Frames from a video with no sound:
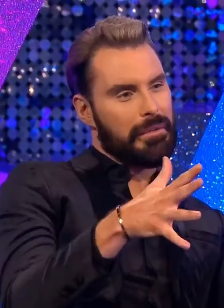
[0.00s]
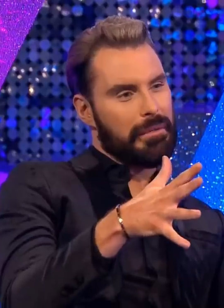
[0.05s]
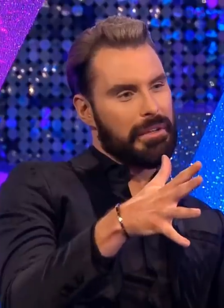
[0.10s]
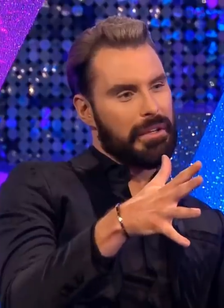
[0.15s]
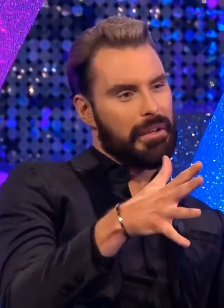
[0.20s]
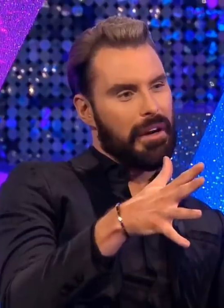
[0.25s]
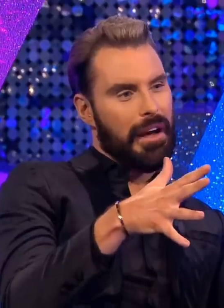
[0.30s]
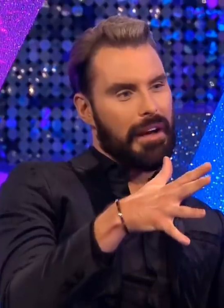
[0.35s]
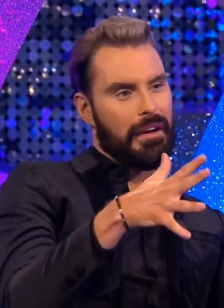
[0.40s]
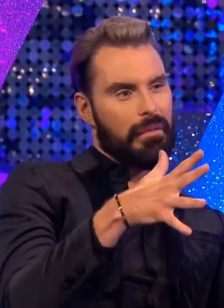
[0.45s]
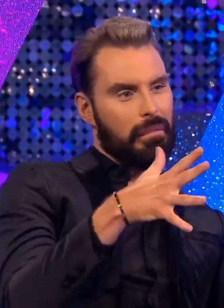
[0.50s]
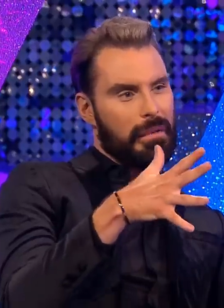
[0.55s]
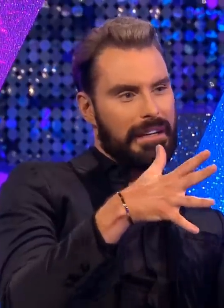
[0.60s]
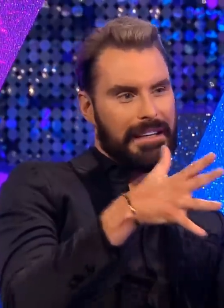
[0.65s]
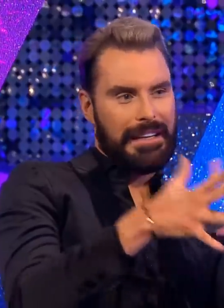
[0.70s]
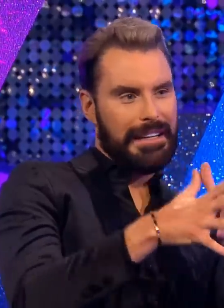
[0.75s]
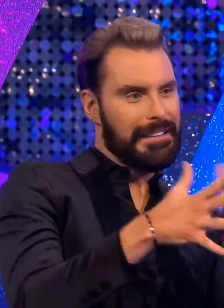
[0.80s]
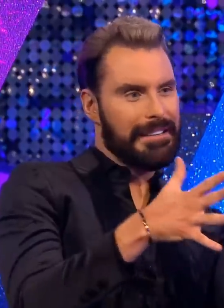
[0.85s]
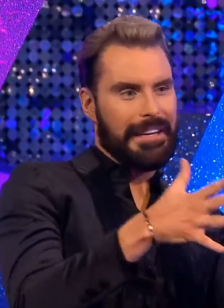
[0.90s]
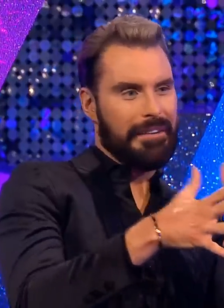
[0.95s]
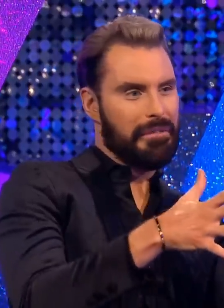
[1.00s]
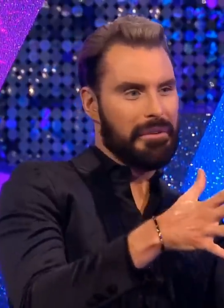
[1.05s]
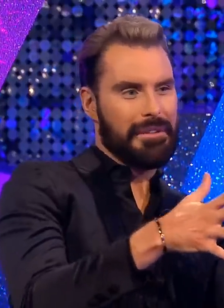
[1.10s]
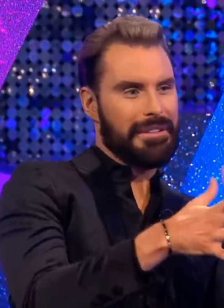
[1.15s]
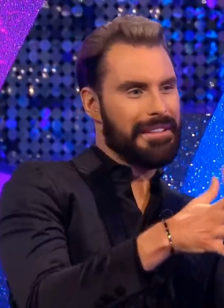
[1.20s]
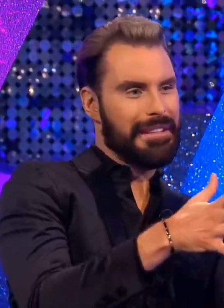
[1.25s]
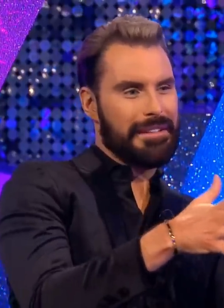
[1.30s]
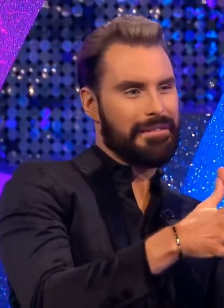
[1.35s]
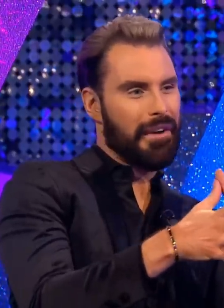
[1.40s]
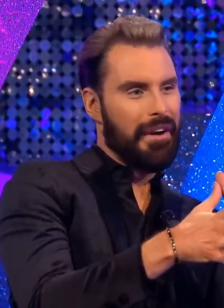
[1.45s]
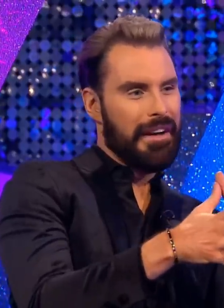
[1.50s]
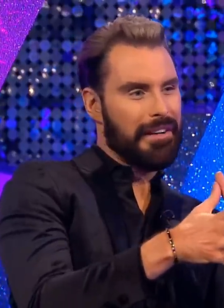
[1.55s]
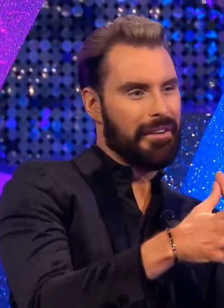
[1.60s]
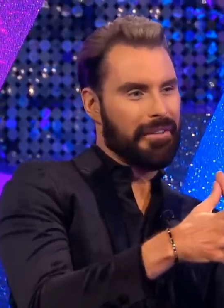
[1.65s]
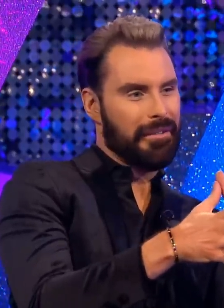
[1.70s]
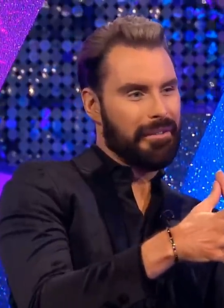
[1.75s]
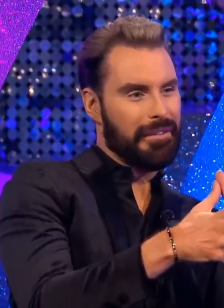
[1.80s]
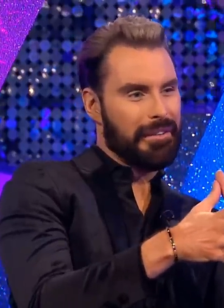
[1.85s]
Were you like, we need to get through to this final?